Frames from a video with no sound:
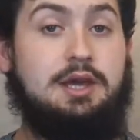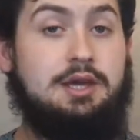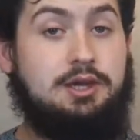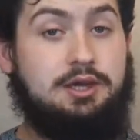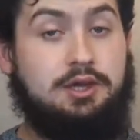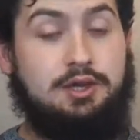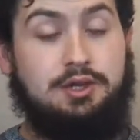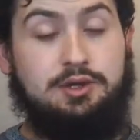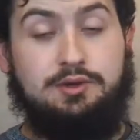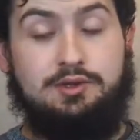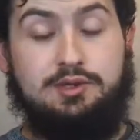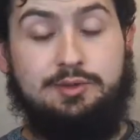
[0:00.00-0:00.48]

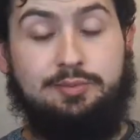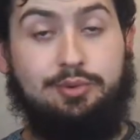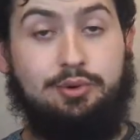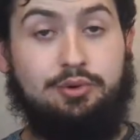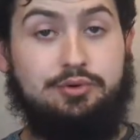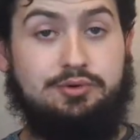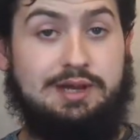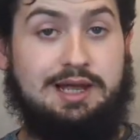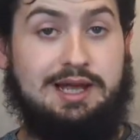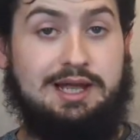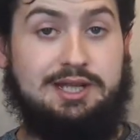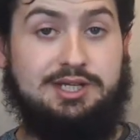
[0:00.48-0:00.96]
You can use the
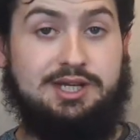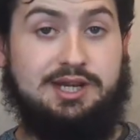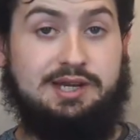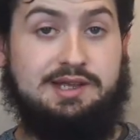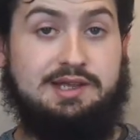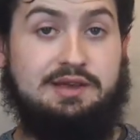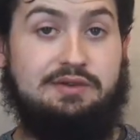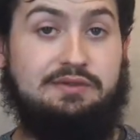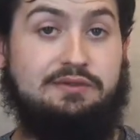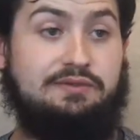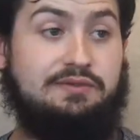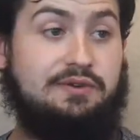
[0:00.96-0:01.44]
plural
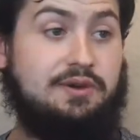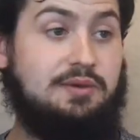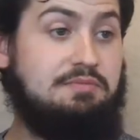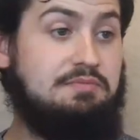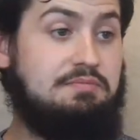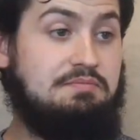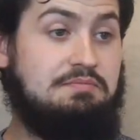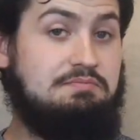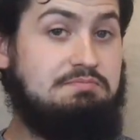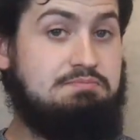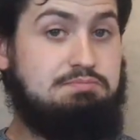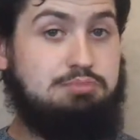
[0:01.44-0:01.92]
adjective for
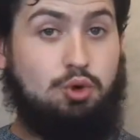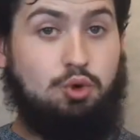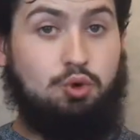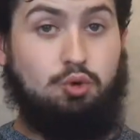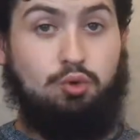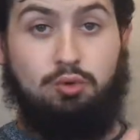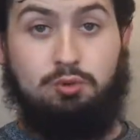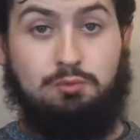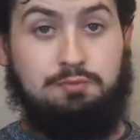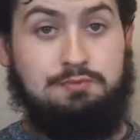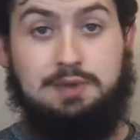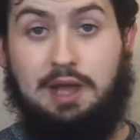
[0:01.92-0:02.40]

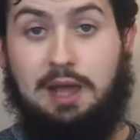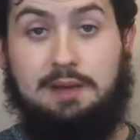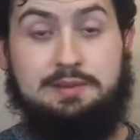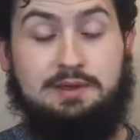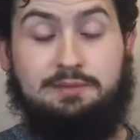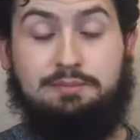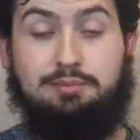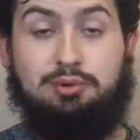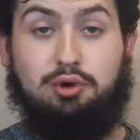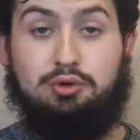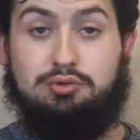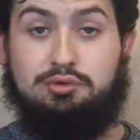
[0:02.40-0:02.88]
all types
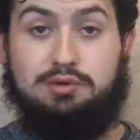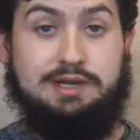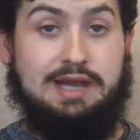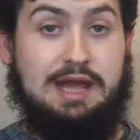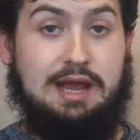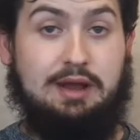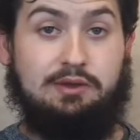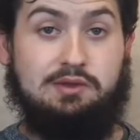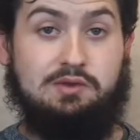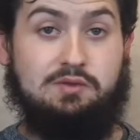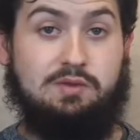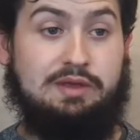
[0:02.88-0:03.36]
of plural
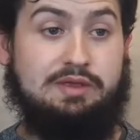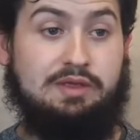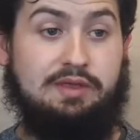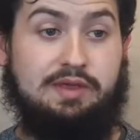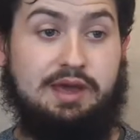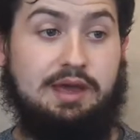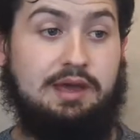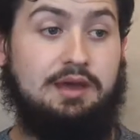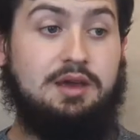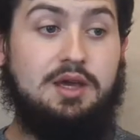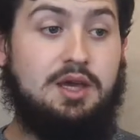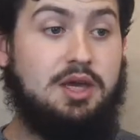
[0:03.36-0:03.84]
nouns,
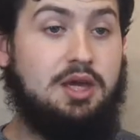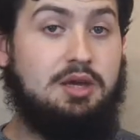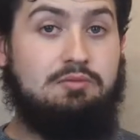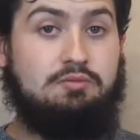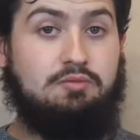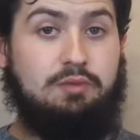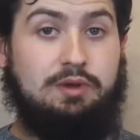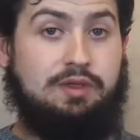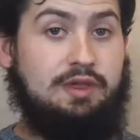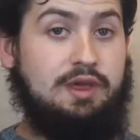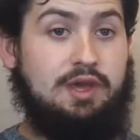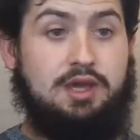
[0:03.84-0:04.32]
whether
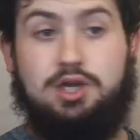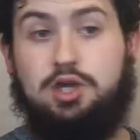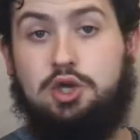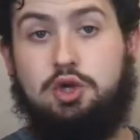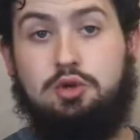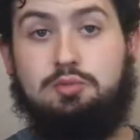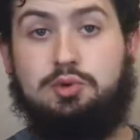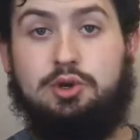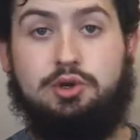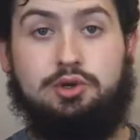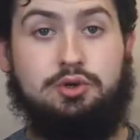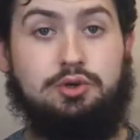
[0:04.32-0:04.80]
they're
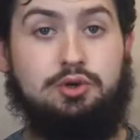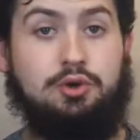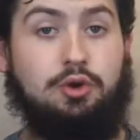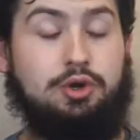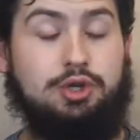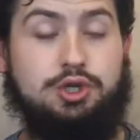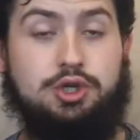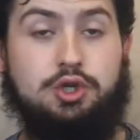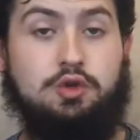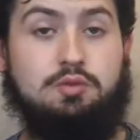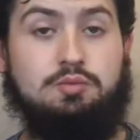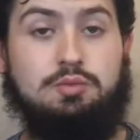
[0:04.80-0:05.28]
human or
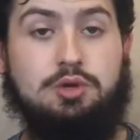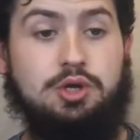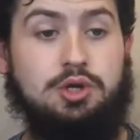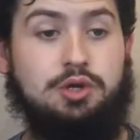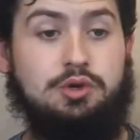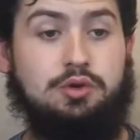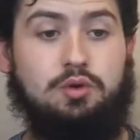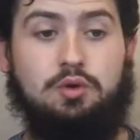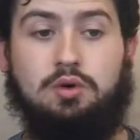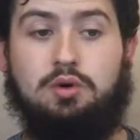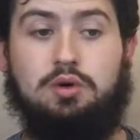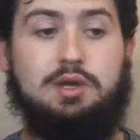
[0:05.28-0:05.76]
not
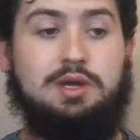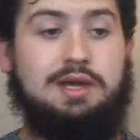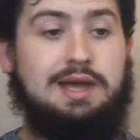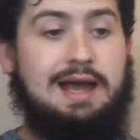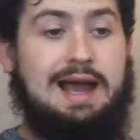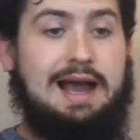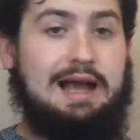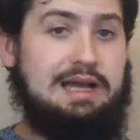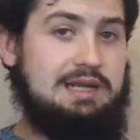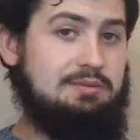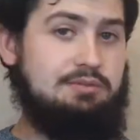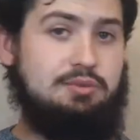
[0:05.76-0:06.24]
human, or
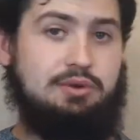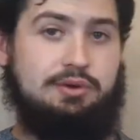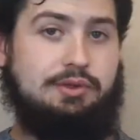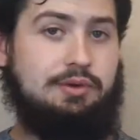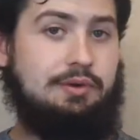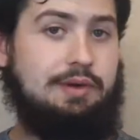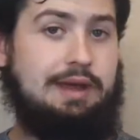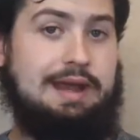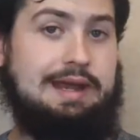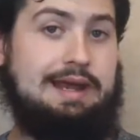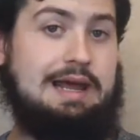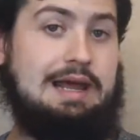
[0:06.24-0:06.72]
animate
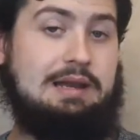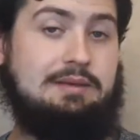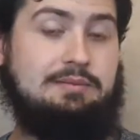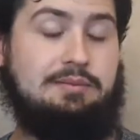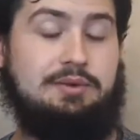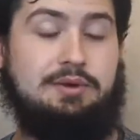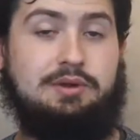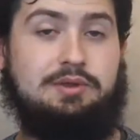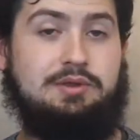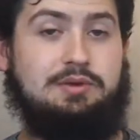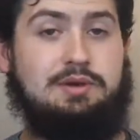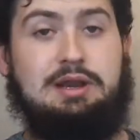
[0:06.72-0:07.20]
or
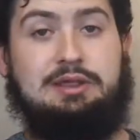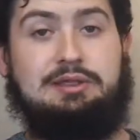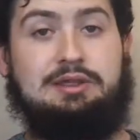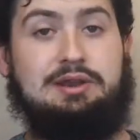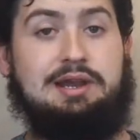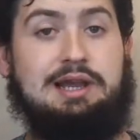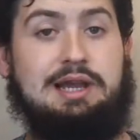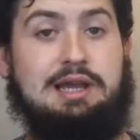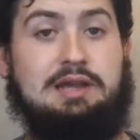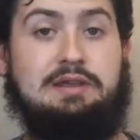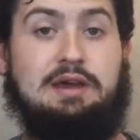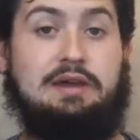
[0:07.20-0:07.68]
inanimate, or anything
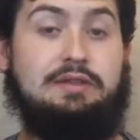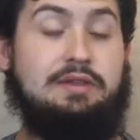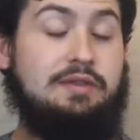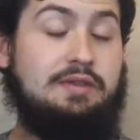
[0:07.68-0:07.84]
like that.